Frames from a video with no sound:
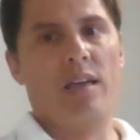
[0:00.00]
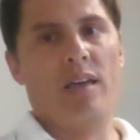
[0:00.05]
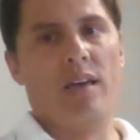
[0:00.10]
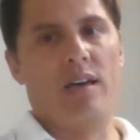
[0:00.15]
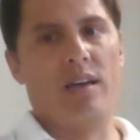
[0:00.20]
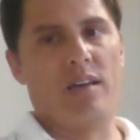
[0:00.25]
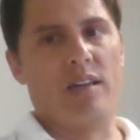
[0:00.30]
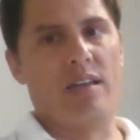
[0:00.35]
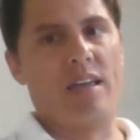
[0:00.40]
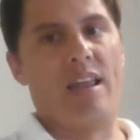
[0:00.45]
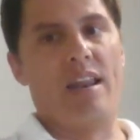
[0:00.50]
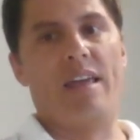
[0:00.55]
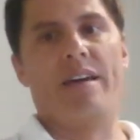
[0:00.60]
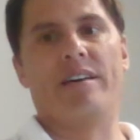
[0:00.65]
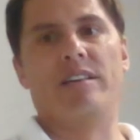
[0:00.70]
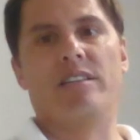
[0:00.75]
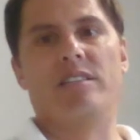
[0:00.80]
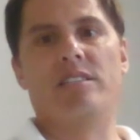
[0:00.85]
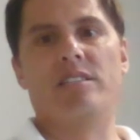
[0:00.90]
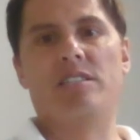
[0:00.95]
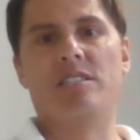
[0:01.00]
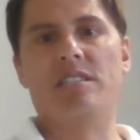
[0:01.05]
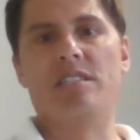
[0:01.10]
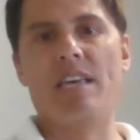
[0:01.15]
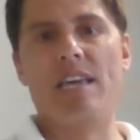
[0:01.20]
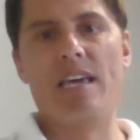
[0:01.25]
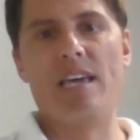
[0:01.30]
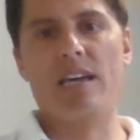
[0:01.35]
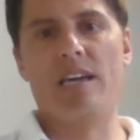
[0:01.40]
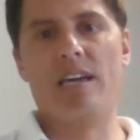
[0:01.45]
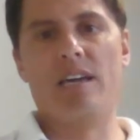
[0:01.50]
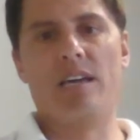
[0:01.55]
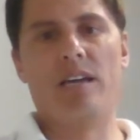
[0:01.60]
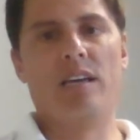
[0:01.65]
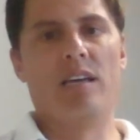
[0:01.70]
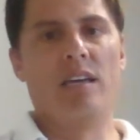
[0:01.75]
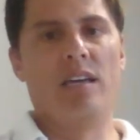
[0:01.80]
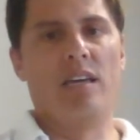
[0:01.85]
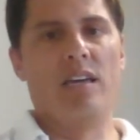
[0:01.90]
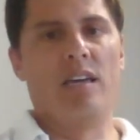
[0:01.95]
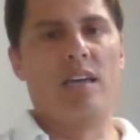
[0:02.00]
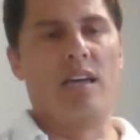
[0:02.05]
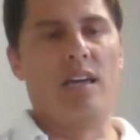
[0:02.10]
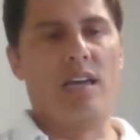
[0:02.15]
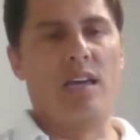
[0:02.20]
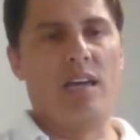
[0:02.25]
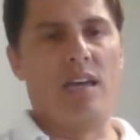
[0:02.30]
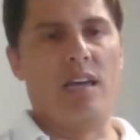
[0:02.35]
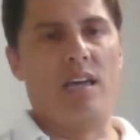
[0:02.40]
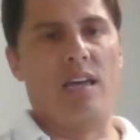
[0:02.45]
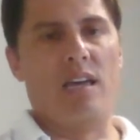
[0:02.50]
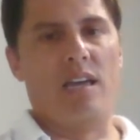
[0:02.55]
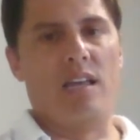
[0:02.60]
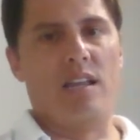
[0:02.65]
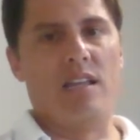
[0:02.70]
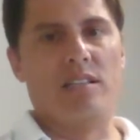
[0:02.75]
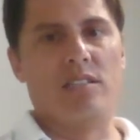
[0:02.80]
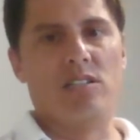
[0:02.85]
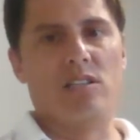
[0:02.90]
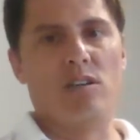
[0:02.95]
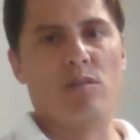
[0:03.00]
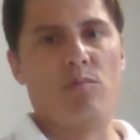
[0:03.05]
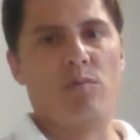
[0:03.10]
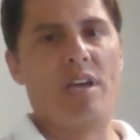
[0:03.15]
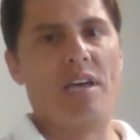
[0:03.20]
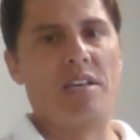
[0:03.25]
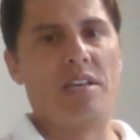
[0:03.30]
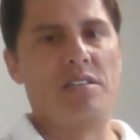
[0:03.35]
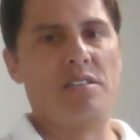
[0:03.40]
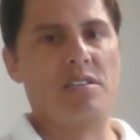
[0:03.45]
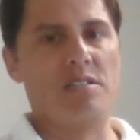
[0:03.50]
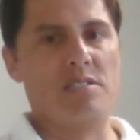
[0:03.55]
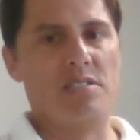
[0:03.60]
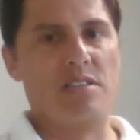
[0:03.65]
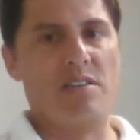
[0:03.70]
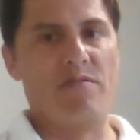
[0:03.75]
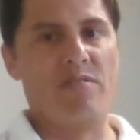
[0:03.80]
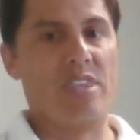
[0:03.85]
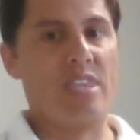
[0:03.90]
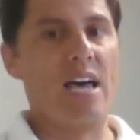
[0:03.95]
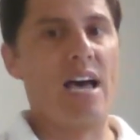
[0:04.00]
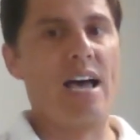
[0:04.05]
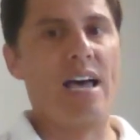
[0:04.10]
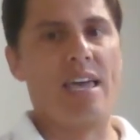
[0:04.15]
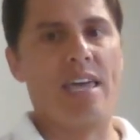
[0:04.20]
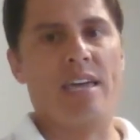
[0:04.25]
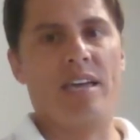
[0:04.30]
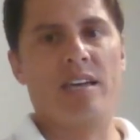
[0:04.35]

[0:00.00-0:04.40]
getting us sick, and in some cases even dying.